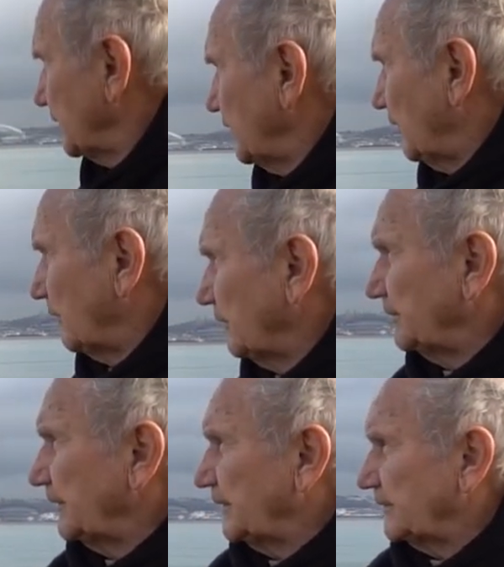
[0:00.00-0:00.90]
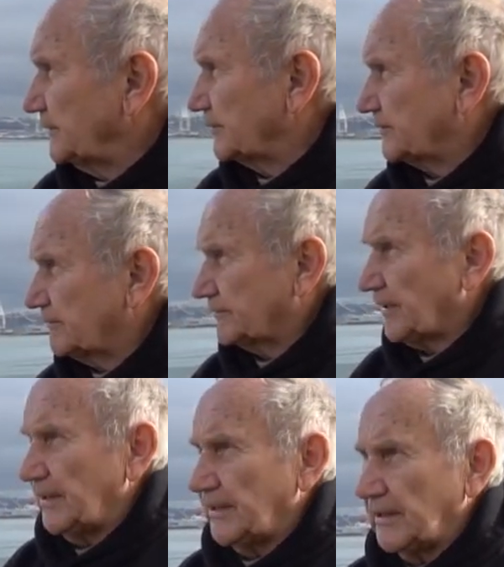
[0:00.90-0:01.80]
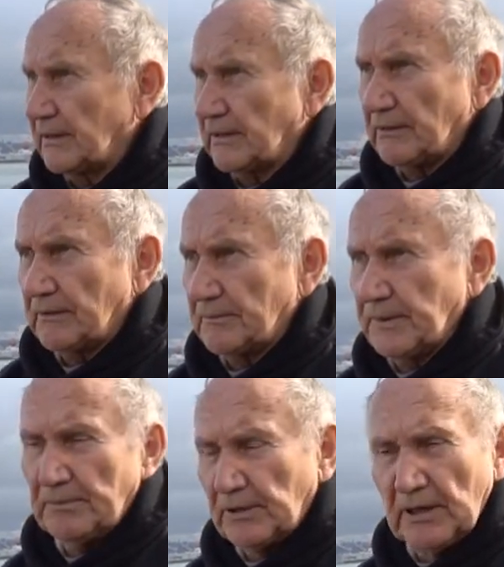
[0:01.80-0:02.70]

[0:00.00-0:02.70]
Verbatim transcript: you know just standing here and people